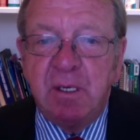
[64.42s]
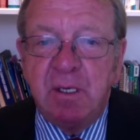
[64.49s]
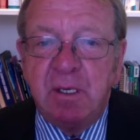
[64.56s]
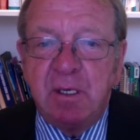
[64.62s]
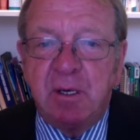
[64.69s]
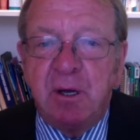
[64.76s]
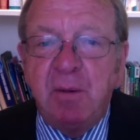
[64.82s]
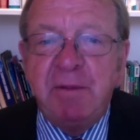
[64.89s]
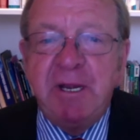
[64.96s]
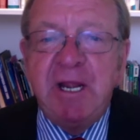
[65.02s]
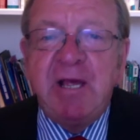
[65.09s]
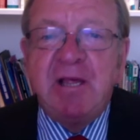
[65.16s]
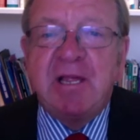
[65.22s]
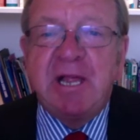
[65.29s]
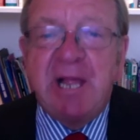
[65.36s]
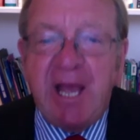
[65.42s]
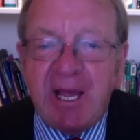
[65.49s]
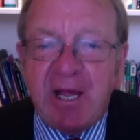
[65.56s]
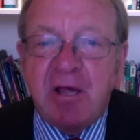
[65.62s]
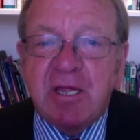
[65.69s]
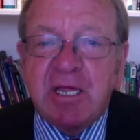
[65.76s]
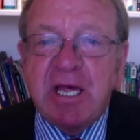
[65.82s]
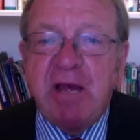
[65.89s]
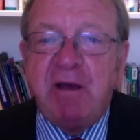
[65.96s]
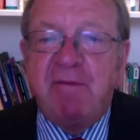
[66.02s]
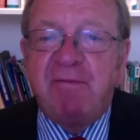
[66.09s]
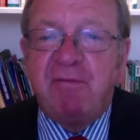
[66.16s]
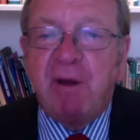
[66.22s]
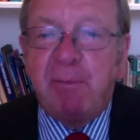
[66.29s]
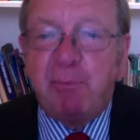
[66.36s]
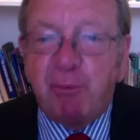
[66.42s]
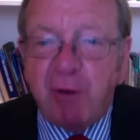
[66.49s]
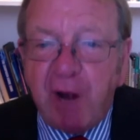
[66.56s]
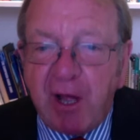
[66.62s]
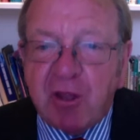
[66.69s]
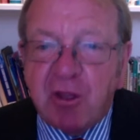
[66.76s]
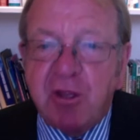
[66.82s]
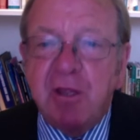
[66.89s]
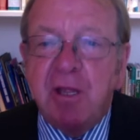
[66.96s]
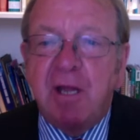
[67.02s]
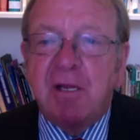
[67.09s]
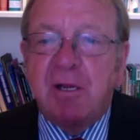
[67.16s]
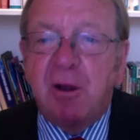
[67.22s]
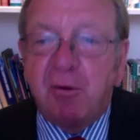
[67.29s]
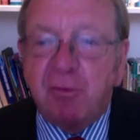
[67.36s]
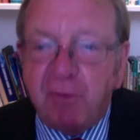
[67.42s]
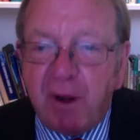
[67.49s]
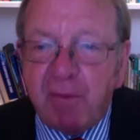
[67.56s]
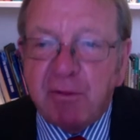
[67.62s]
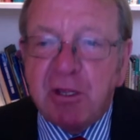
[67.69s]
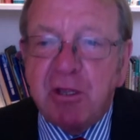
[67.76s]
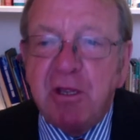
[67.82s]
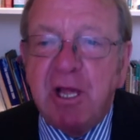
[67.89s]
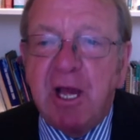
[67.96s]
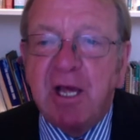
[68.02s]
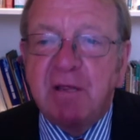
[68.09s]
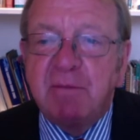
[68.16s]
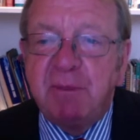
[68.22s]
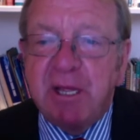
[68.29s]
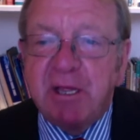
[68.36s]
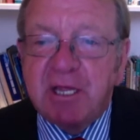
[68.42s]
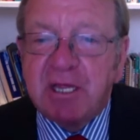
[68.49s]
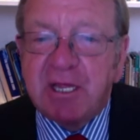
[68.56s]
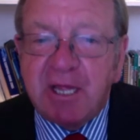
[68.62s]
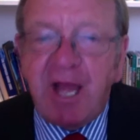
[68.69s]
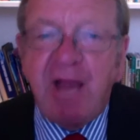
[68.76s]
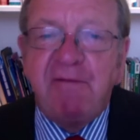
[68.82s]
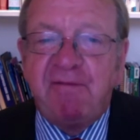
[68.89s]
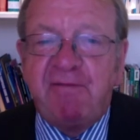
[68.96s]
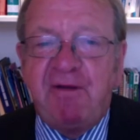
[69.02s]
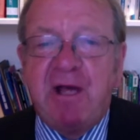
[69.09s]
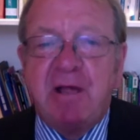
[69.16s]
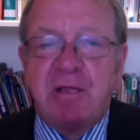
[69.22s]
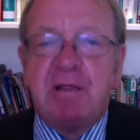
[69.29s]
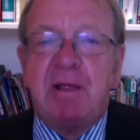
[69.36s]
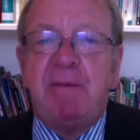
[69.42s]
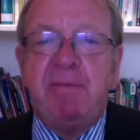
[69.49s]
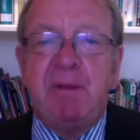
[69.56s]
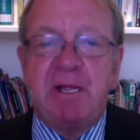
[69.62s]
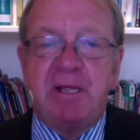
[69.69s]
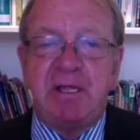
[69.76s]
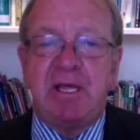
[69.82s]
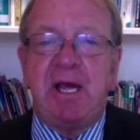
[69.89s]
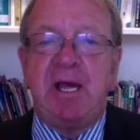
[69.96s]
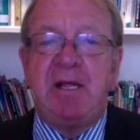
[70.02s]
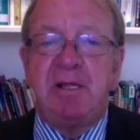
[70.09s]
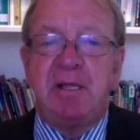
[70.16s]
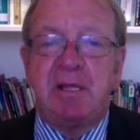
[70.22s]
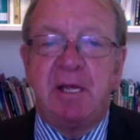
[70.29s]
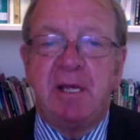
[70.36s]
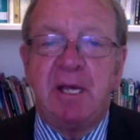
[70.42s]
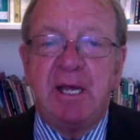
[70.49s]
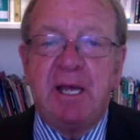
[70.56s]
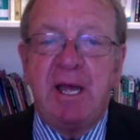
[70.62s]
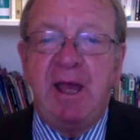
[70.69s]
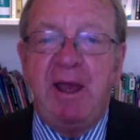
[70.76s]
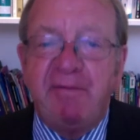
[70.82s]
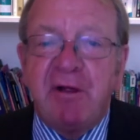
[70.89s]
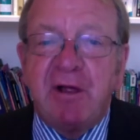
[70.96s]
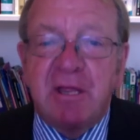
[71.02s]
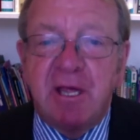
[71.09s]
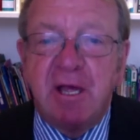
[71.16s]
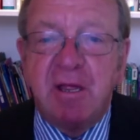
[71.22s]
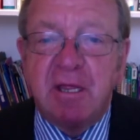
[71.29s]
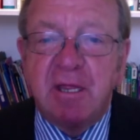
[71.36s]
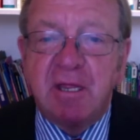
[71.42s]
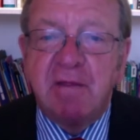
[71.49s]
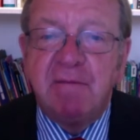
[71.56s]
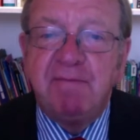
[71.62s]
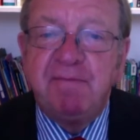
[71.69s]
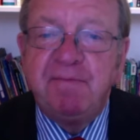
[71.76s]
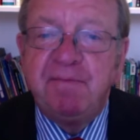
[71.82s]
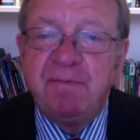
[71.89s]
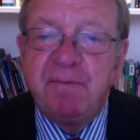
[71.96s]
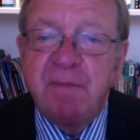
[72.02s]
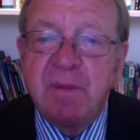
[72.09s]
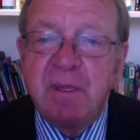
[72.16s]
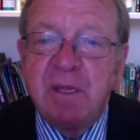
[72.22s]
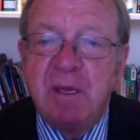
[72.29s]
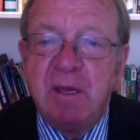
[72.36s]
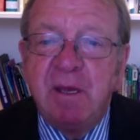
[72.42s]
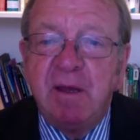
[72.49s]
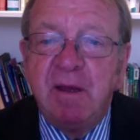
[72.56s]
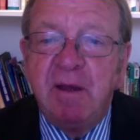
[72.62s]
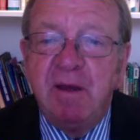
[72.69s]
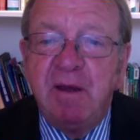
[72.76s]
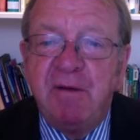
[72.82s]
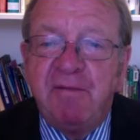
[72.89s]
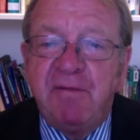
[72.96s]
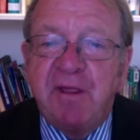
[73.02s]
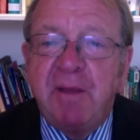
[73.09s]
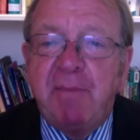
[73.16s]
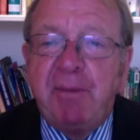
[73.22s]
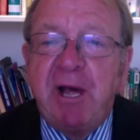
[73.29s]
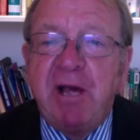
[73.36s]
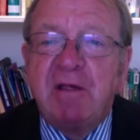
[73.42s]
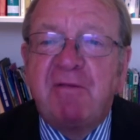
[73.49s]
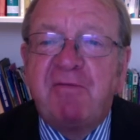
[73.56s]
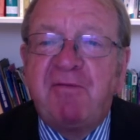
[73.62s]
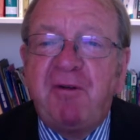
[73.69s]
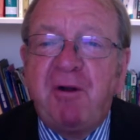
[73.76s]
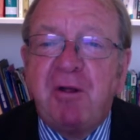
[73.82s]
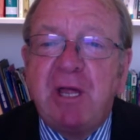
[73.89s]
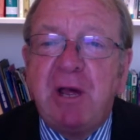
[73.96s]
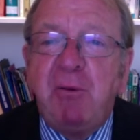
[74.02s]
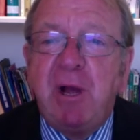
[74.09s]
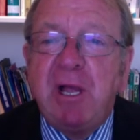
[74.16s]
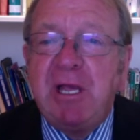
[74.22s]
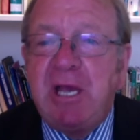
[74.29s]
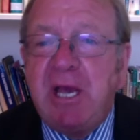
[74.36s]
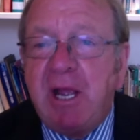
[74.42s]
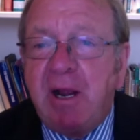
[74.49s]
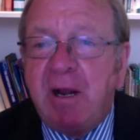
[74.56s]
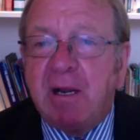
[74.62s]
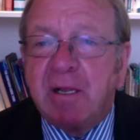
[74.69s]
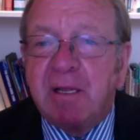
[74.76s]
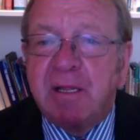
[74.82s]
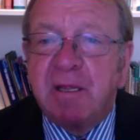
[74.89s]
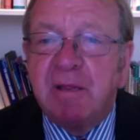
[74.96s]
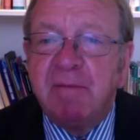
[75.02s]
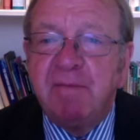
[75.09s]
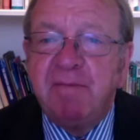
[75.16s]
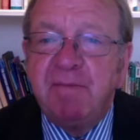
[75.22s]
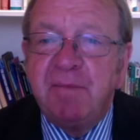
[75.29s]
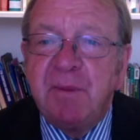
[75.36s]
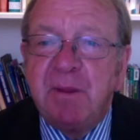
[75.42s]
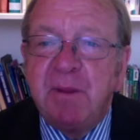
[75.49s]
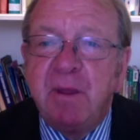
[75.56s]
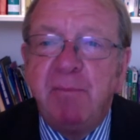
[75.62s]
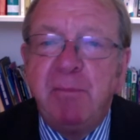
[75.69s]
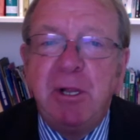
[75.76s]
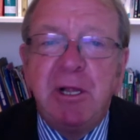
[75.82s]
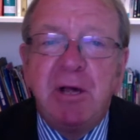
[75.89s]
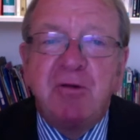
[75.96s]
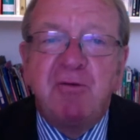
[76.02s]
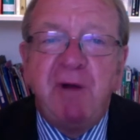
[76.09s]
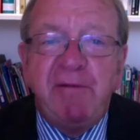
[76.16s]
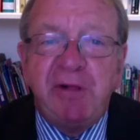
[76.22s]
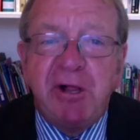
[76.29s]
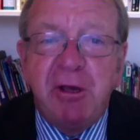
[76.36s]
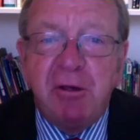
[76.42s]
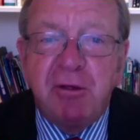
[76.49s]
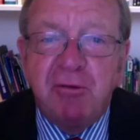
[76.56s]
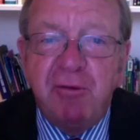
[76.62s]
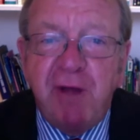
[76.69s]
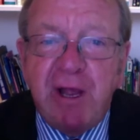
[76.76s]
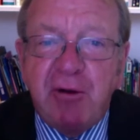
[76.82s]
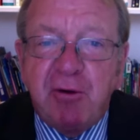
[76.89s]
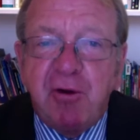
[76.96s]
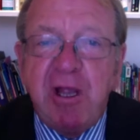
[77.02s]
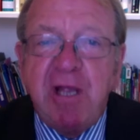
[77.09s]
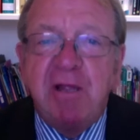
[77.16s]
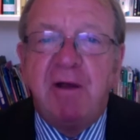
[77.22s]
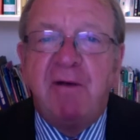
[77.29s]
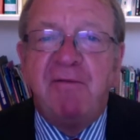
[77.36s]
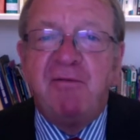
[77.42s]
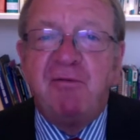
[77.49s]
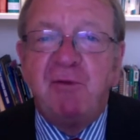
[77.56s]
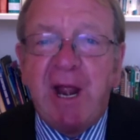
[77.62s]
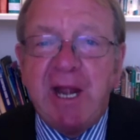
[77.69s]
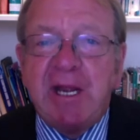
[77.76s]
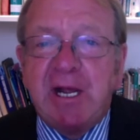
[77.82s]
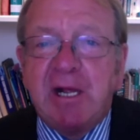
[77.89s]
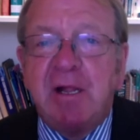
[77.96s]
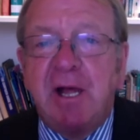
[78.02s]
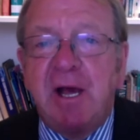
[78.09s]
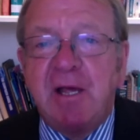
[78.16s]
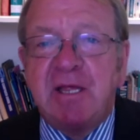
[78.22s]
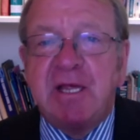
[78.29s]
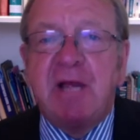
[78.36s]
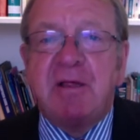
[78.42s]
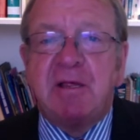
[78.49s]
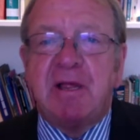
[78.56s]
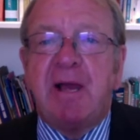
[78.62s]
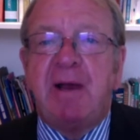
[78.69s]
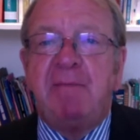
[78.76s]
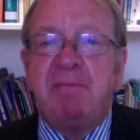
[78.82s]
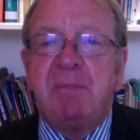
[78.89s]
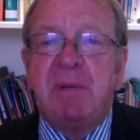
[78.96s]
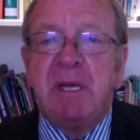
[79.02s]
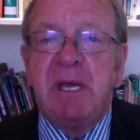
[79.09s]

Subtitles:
Khomeini's legacy of repression and corruption has been steadfastly maintained ever since. For the past 41 years, the mullahs' revolutionary creed of radicalized Islam